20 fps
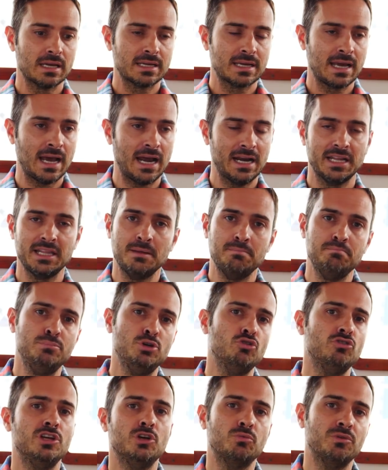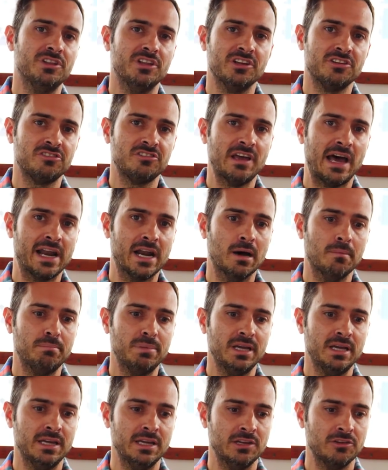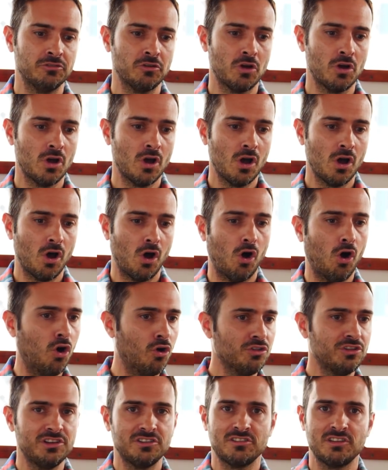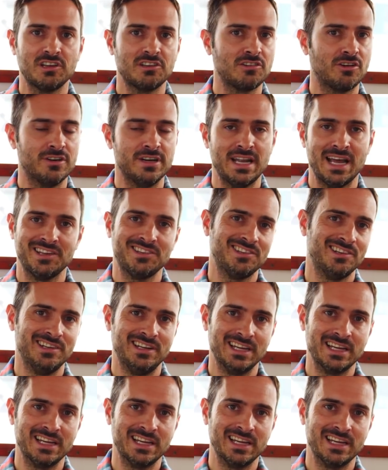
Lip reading: Kind of the beauty with this setup is all these things are nested